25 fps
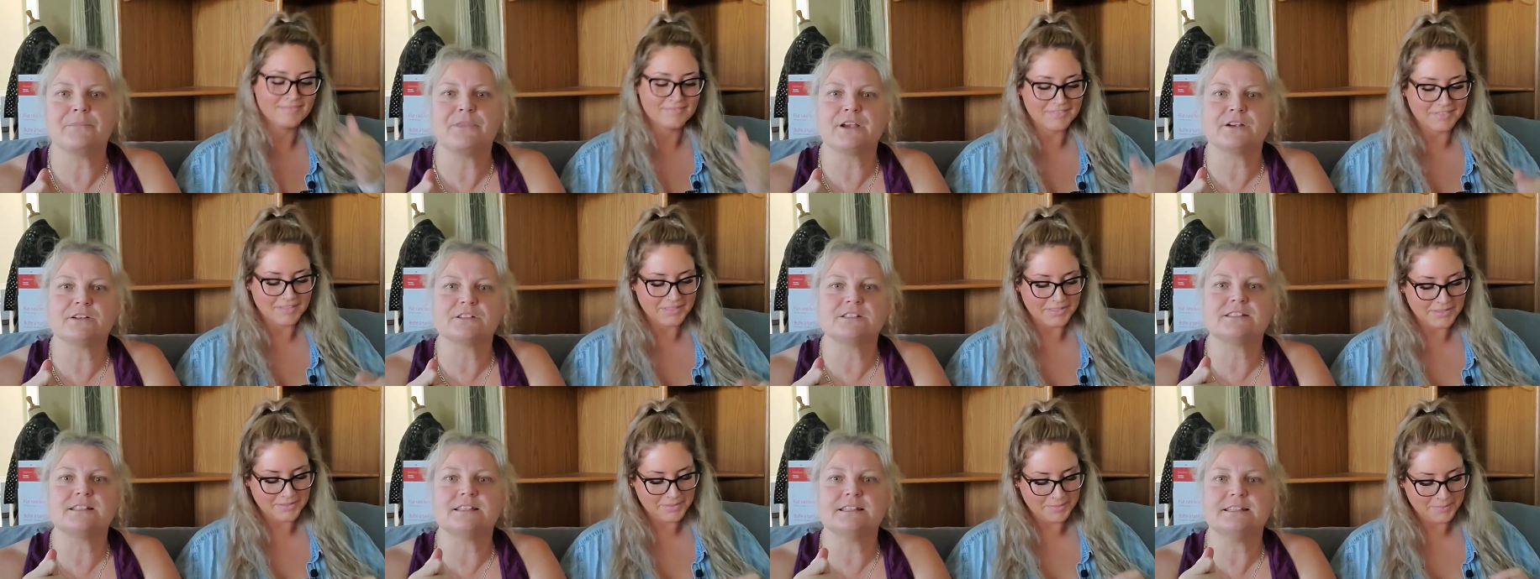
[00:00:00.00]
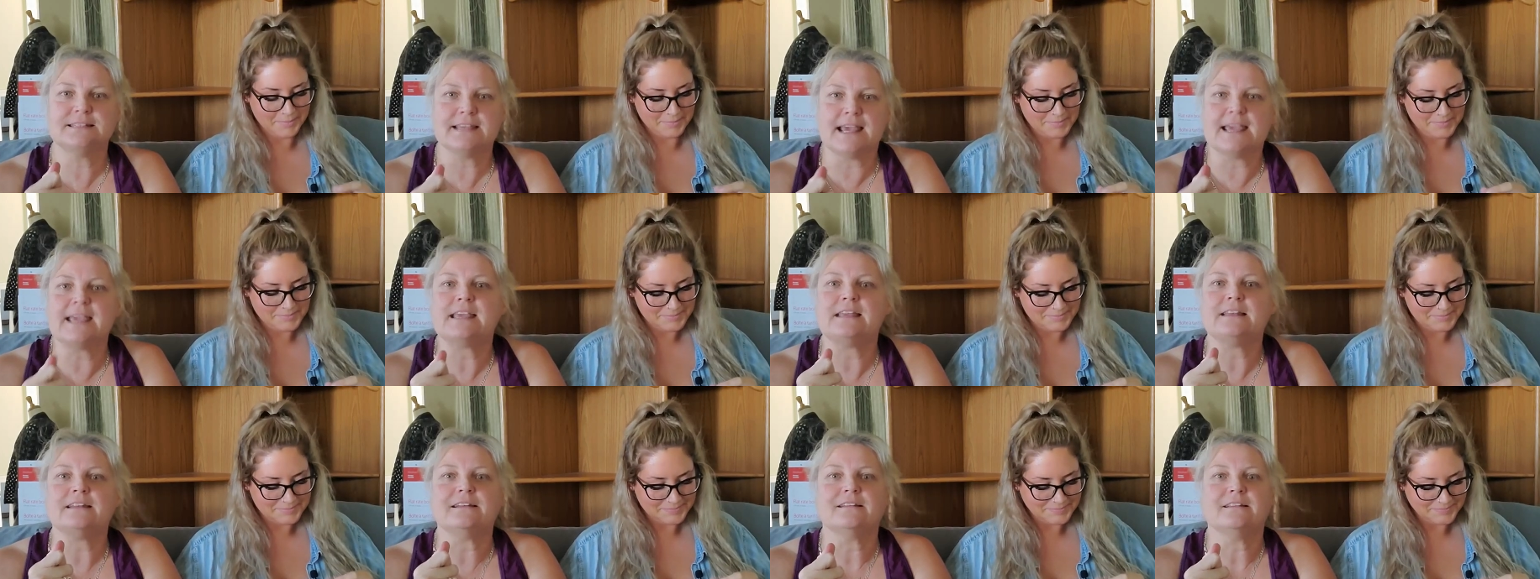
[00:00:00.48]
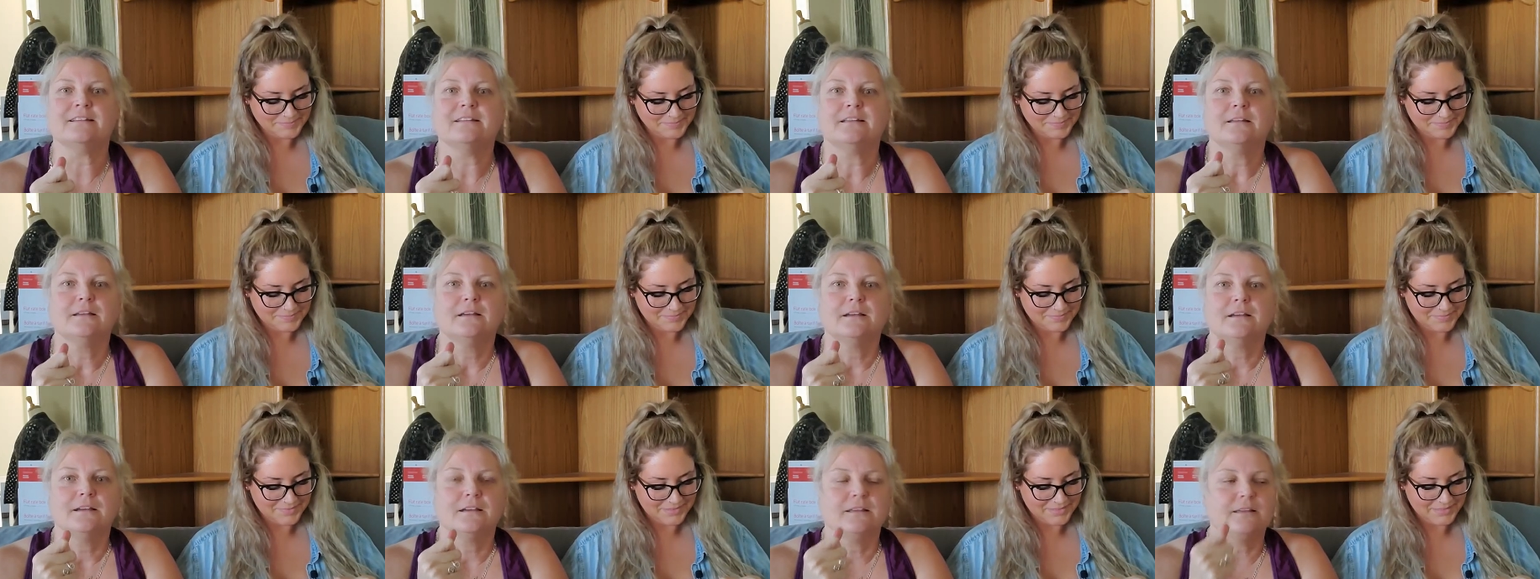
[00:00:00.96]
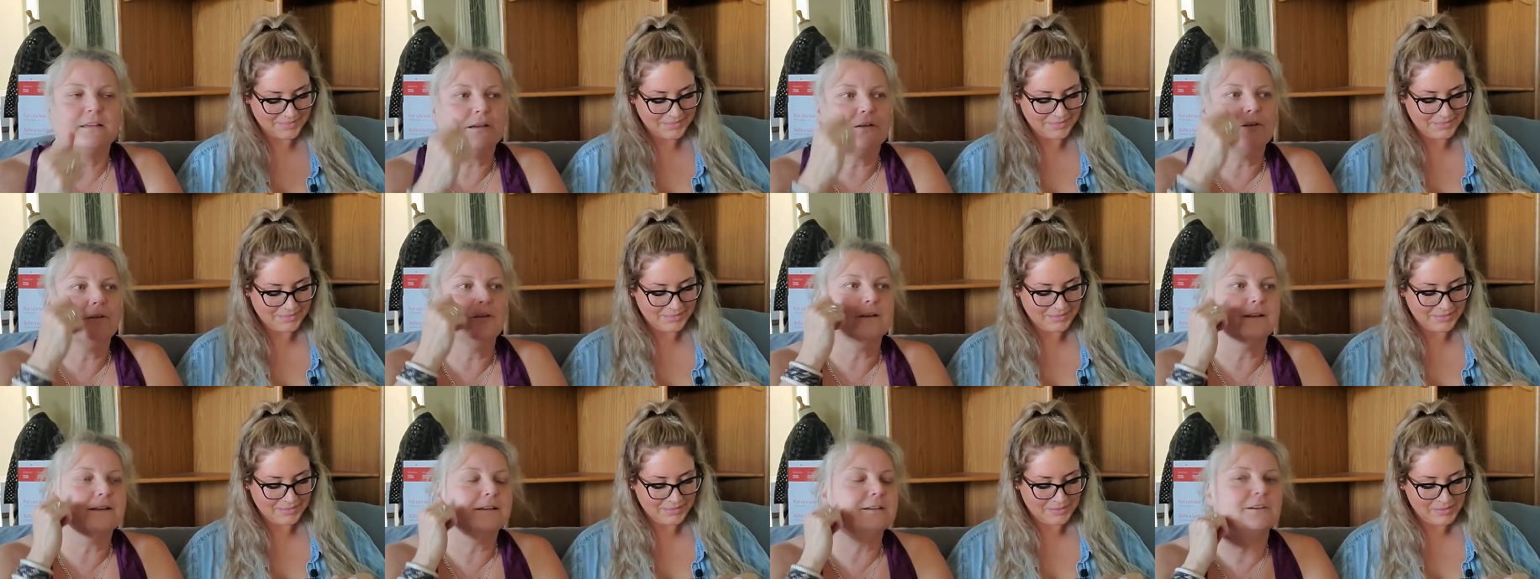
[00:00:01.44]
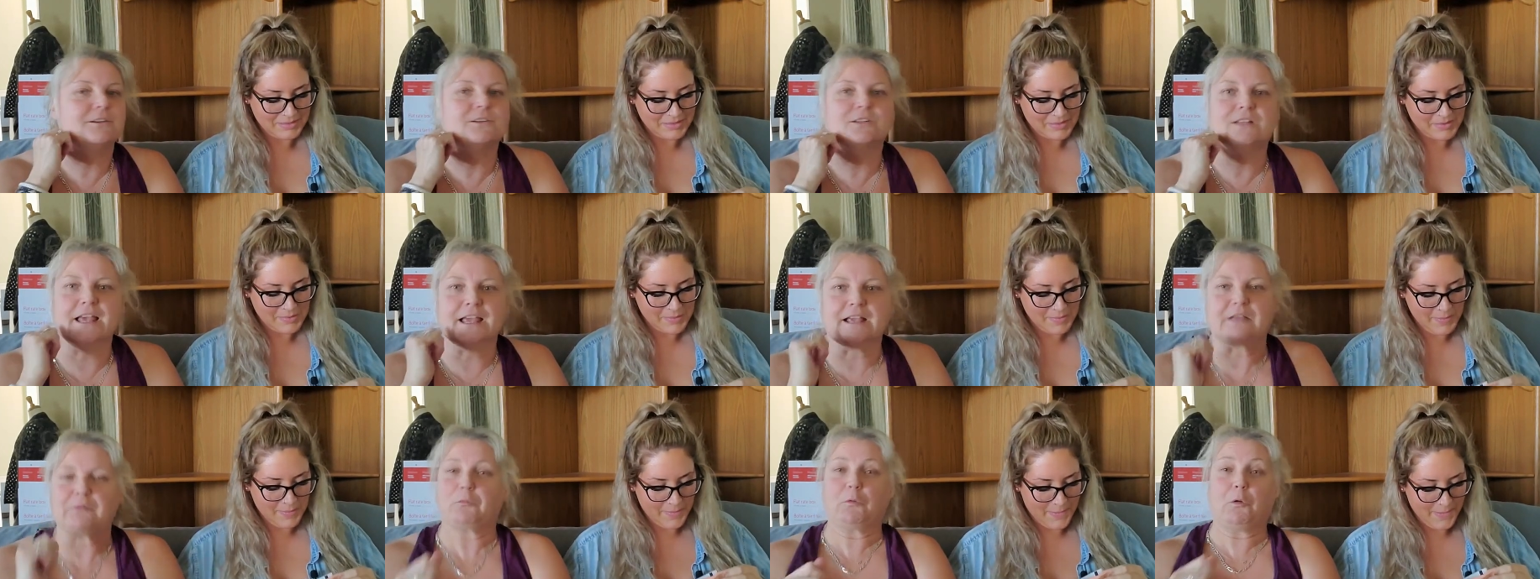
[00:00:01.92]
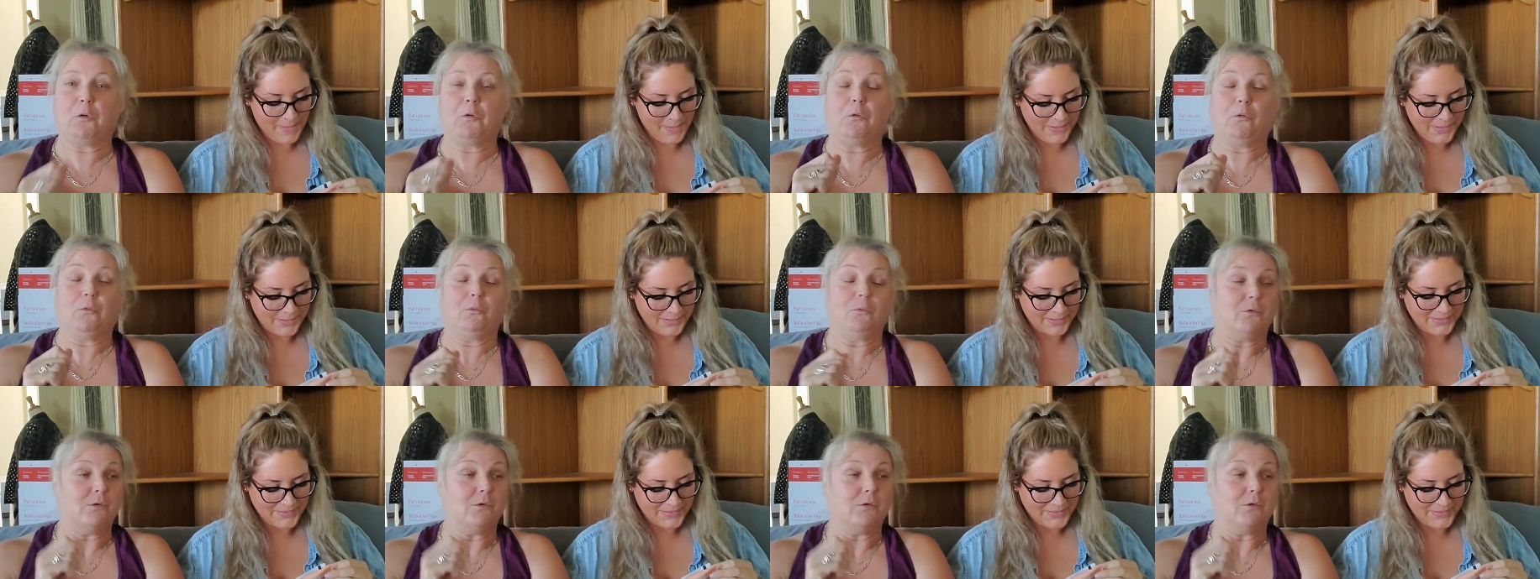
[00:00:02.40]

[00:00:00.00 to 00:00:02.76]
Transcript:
Speaker 1: there's the date. You know, and you're like, oh.